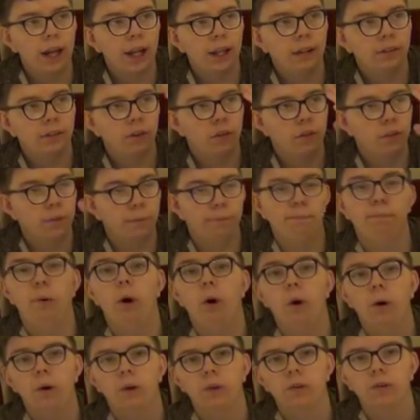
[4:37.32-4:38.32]
is at the
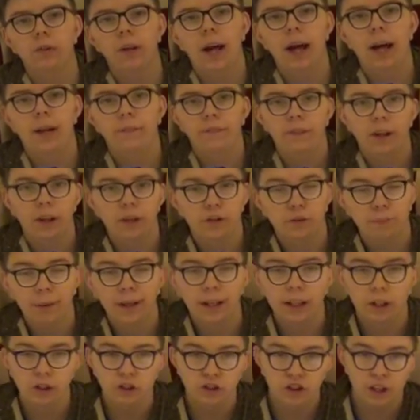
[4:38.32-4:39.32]
box and they're
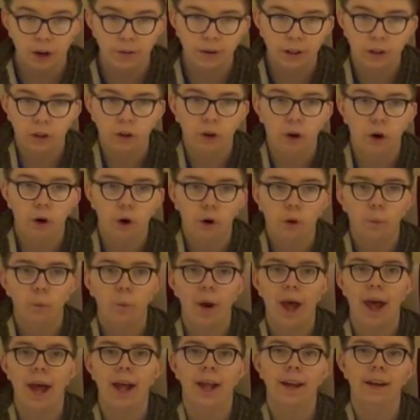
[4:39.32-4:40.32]
speaking to Jericho
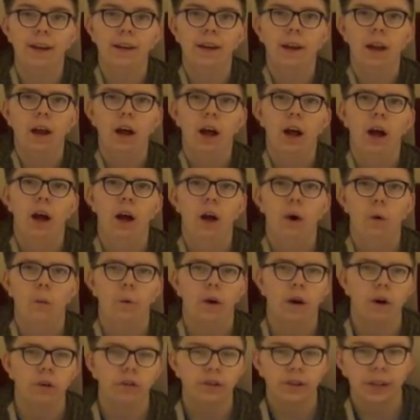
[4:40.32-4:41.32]
when
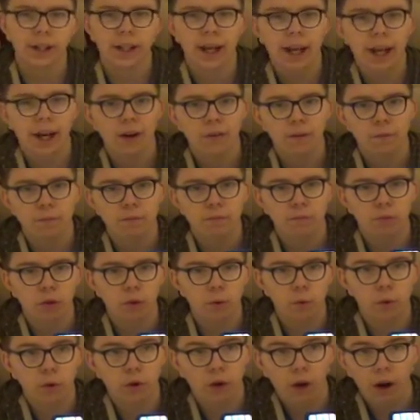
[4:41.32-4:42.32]
we also hear him
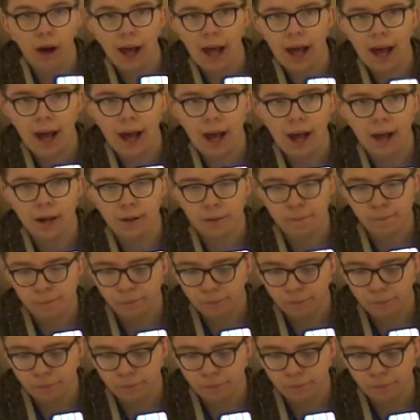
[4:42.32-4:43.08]
through Claire.